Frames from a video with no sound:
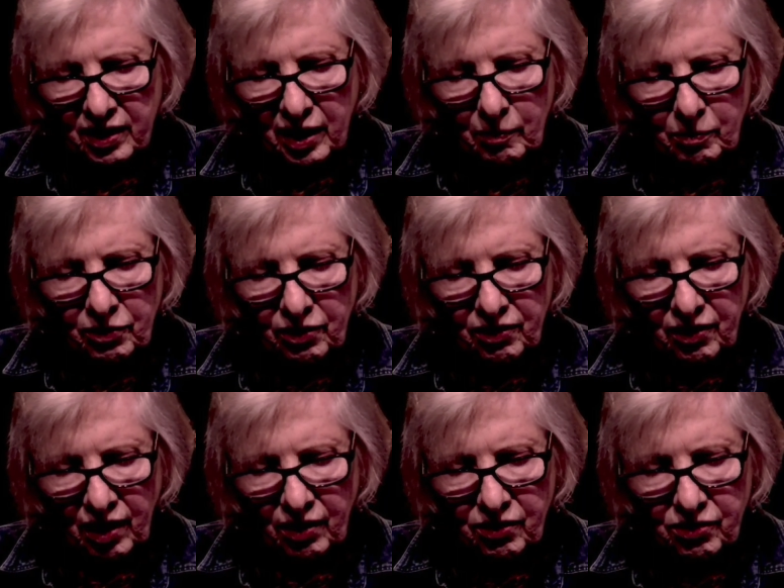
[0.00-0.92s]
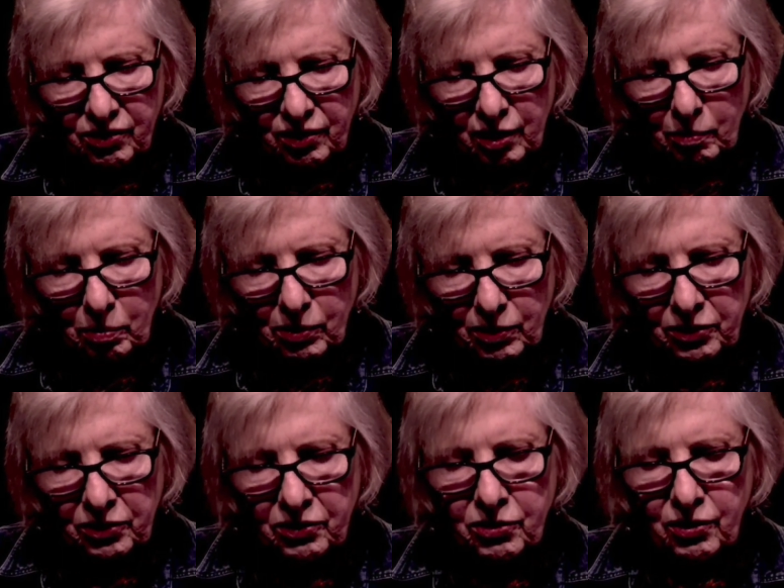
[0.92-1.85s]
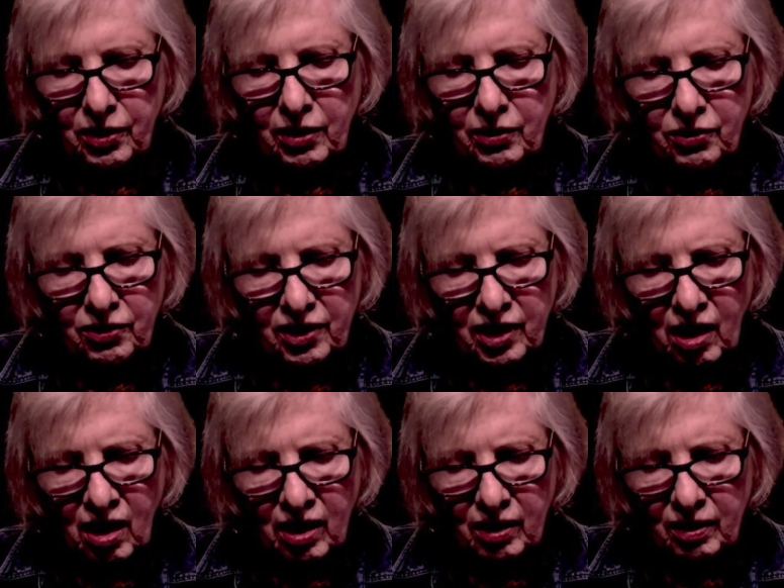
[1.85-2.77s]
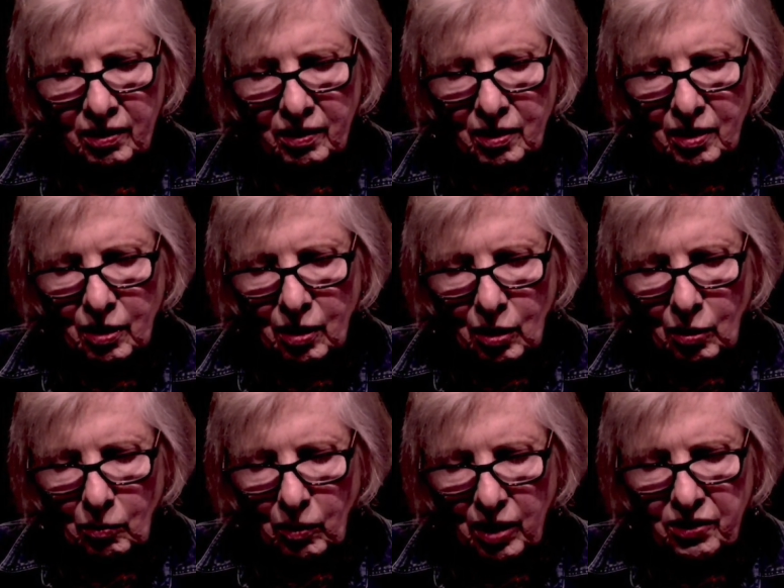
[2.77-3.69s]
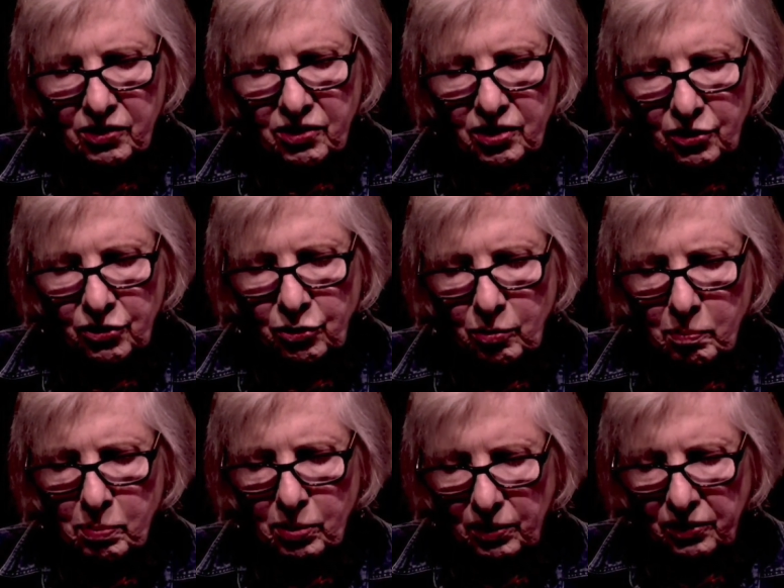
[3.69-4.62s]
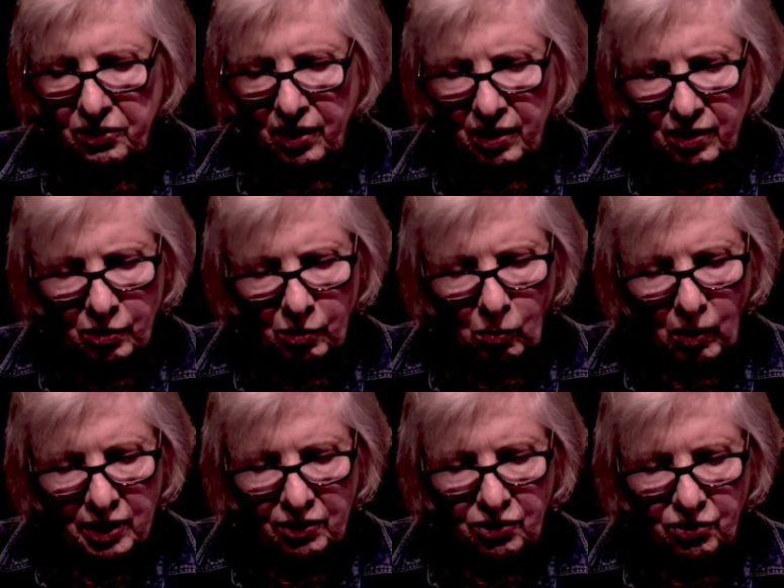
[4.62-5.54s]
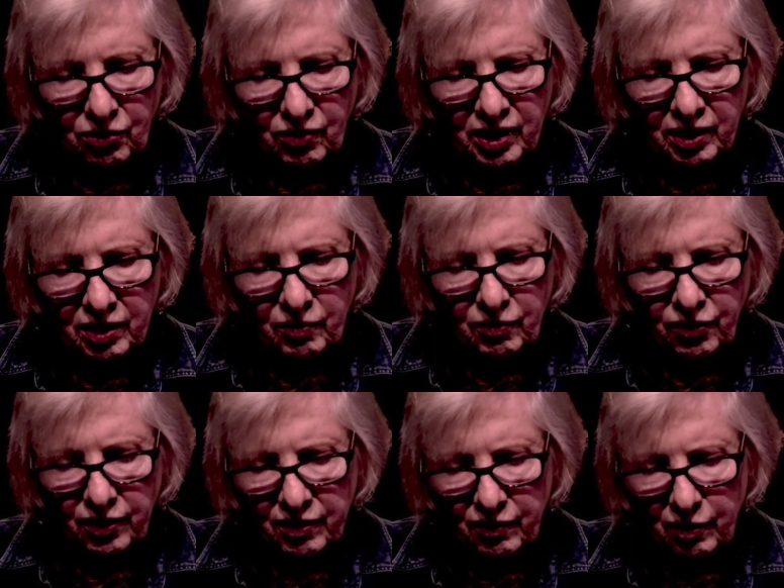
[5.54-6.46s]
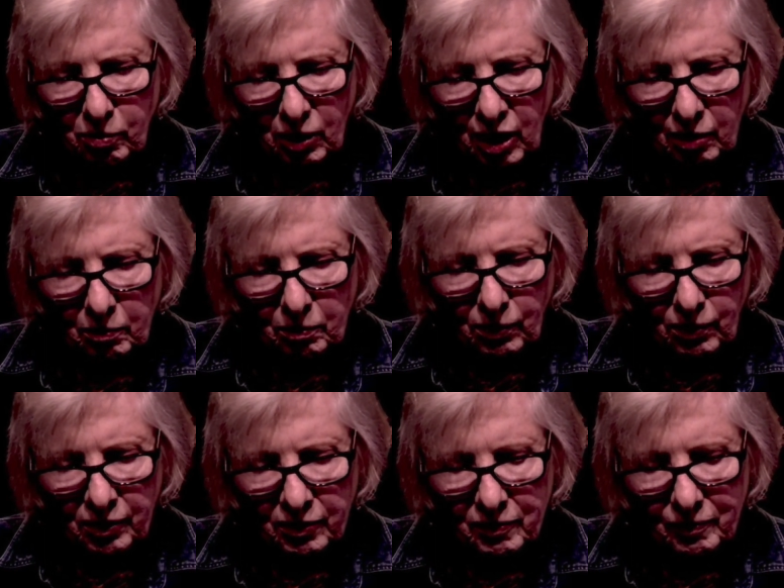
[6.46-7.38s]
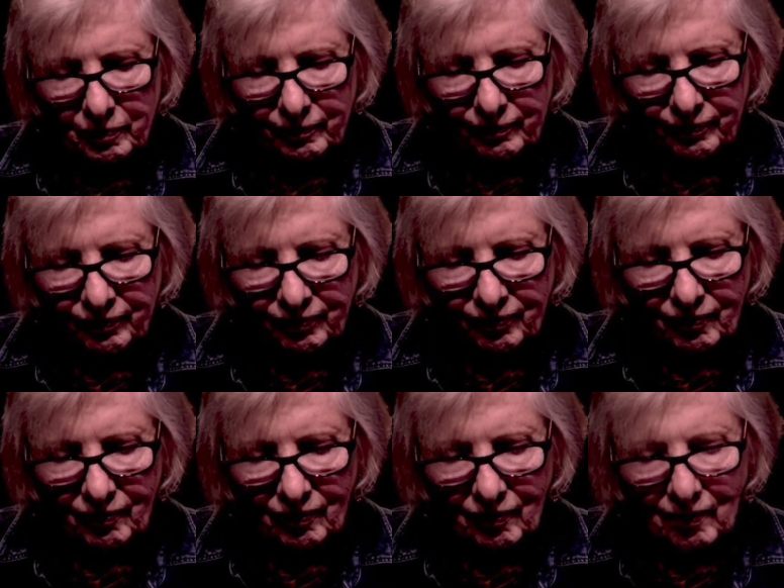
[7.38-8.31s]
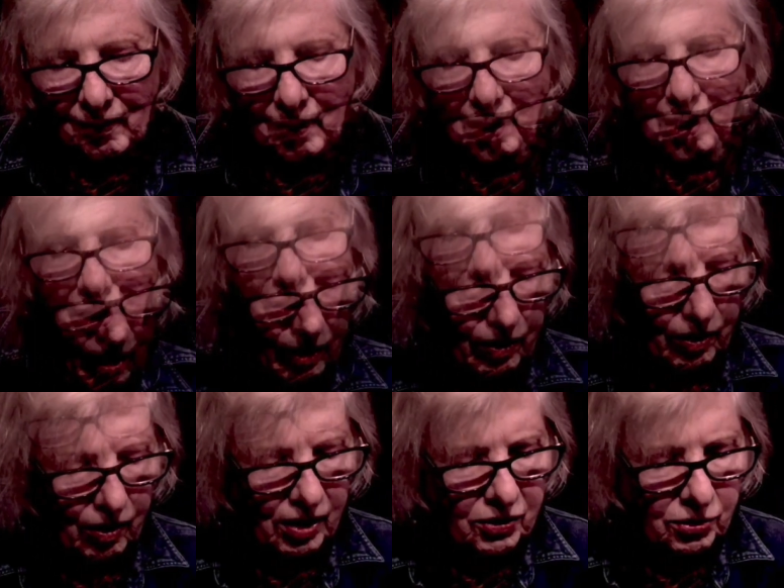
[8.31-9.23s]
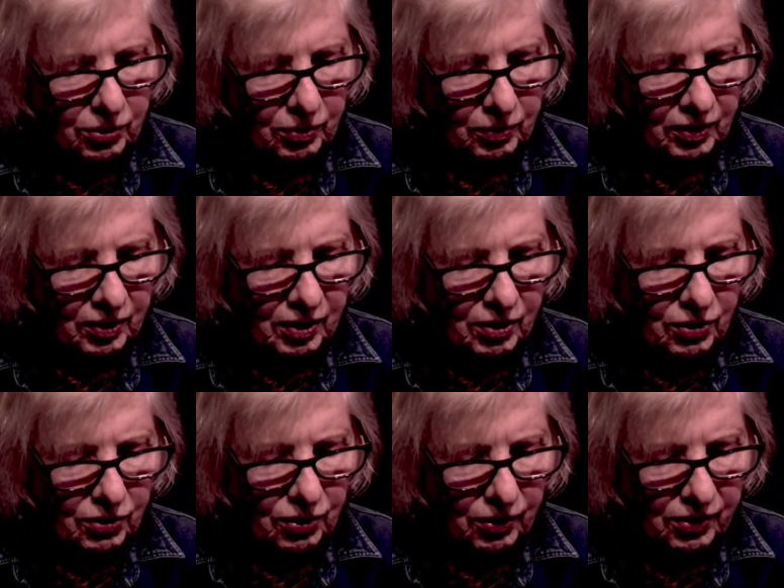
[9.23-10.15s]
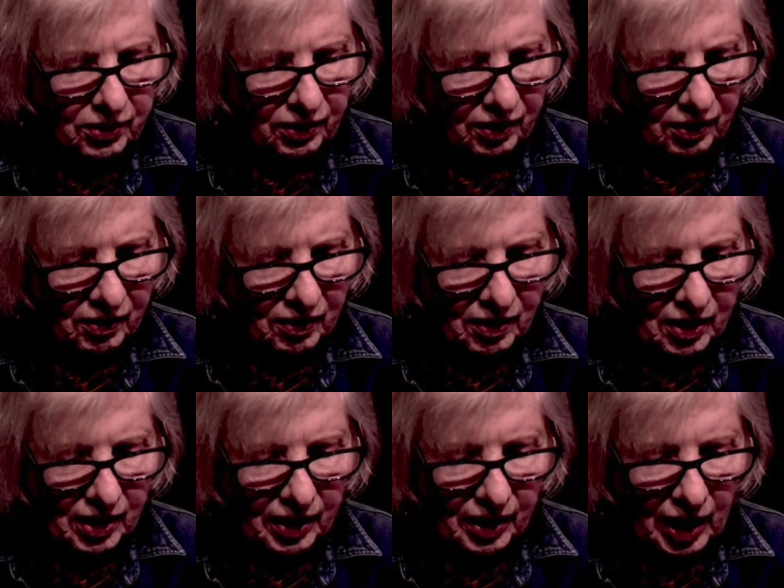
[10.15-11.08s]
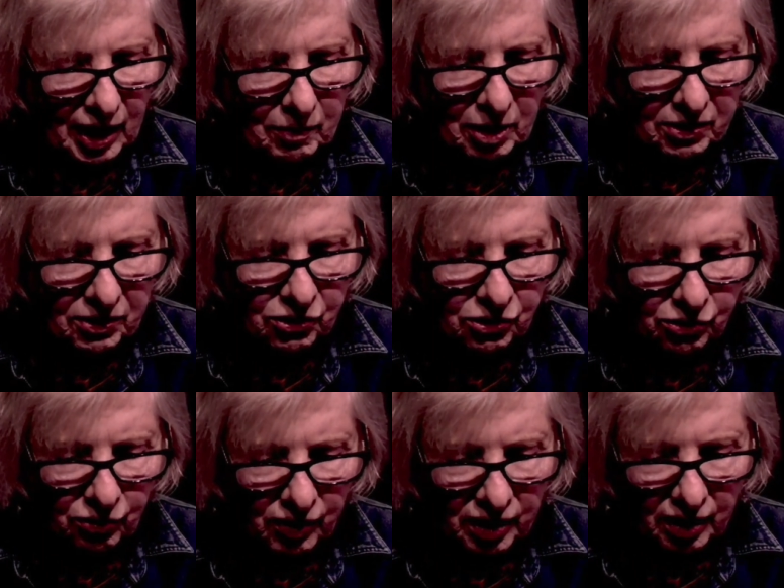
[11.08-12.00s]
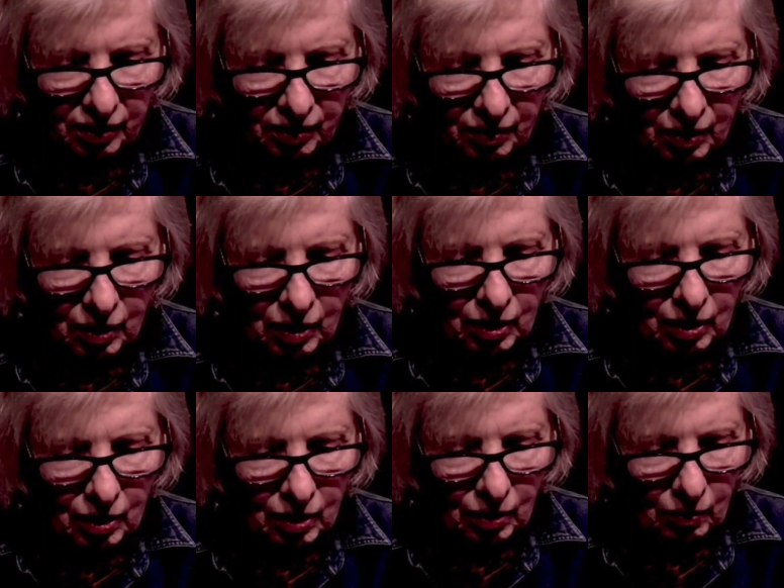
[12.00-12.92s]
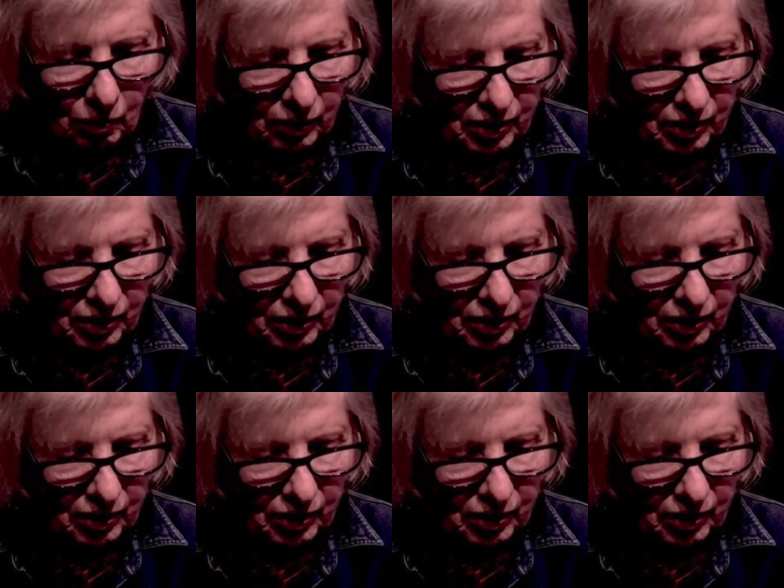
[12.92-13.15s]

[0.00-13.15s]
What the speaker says: empty desk he pulled into the aisle, while the teacher pulled down a white screen in front of the blackboard. A cartoon turtle came on the screen with a